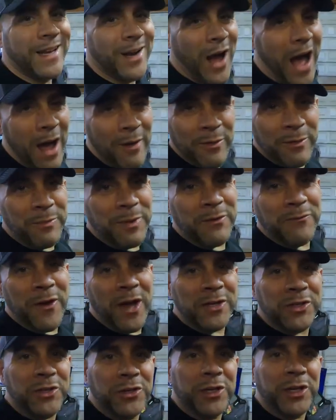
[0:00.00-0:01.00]
You know, I would be
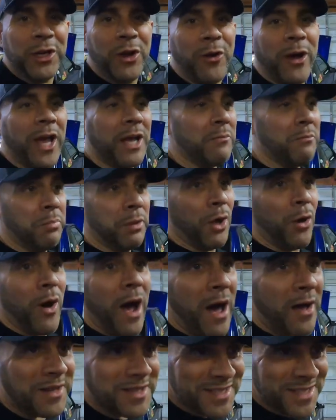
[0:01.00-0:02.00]
ventured to go ahead and blow
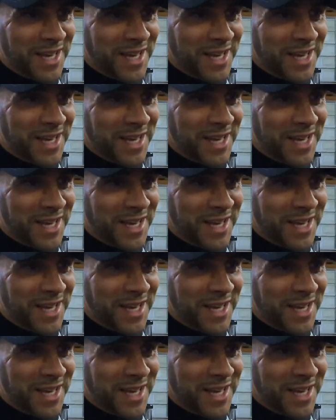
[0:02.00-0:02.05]
out a